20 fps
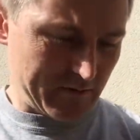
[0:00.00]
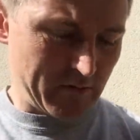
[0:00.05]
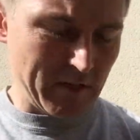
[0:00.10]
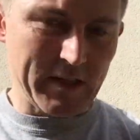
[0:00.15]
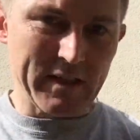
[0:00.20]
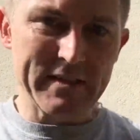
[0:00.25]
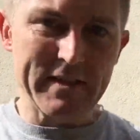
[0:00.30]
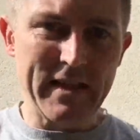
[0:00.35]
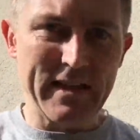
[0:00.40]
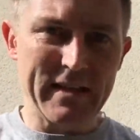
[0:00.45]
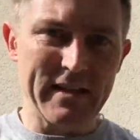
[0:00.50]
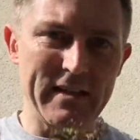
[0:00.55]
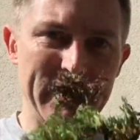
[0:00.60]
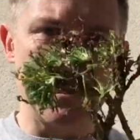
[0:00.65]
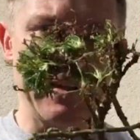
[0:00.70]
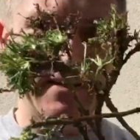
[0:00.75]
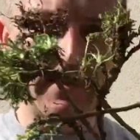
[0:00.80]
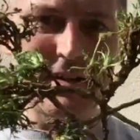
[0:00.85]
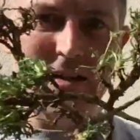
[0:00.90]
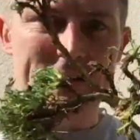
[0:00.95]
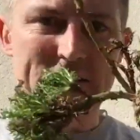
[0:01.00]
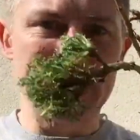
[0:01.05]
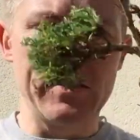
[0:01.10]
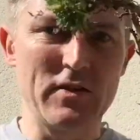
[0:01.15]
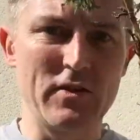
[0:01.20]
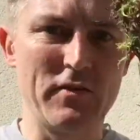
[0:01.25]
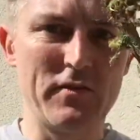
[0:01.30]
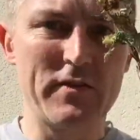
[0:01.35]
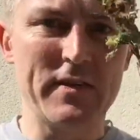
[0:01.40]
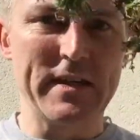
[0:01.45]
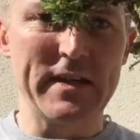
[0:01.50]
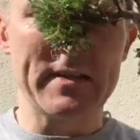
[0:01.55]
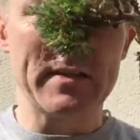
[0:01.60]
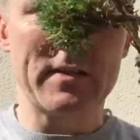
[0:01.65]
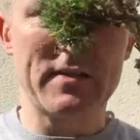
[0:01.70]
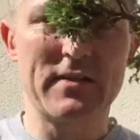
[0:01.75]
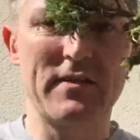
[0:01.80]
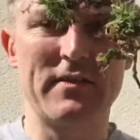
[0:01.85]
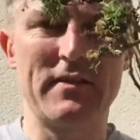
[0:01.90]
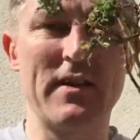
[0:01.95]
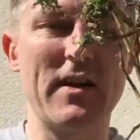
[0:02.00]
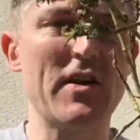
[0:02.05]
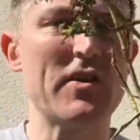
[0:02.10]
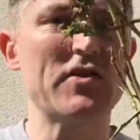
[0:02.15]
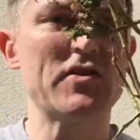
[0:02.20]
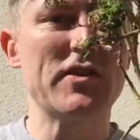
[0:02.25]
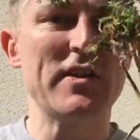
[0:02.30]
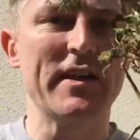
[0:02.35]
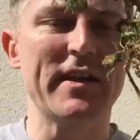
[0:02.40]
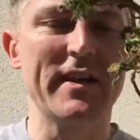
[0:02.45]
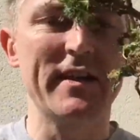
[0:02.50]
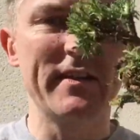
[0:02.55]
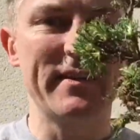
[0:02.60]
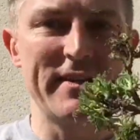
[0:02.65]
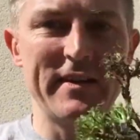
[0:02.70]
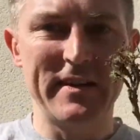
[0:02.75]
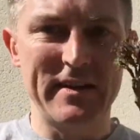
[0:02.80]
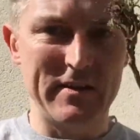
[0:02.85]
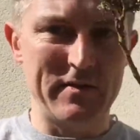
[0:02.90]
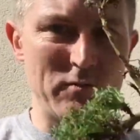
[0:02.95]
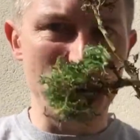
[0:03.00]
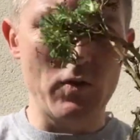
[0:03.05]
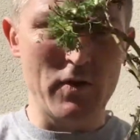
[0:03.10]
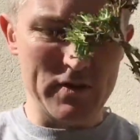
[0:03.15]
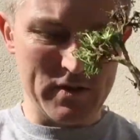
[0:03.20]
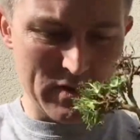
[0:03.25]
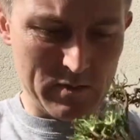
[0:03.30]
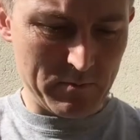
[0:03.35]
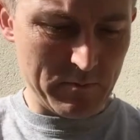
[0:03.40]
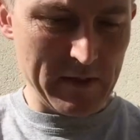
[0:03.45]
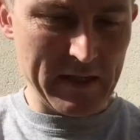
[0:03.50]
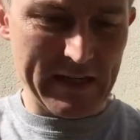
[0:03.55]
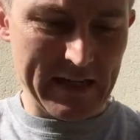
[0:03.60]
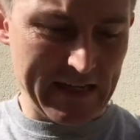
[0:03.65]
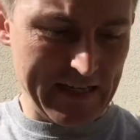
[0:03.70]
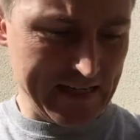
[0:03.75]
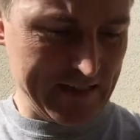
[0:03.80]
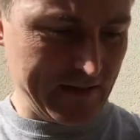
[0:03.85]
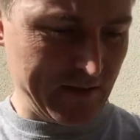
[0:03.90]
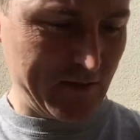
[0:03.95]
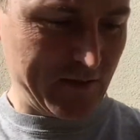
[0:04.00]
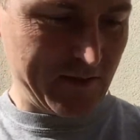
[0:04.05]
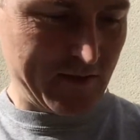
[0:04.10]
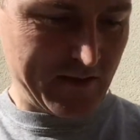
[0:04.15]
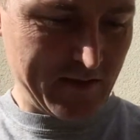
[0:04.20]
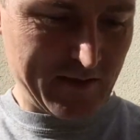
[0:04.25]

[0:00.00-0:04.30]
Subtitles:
I'm going to take a cutting off this. Last year it was as big as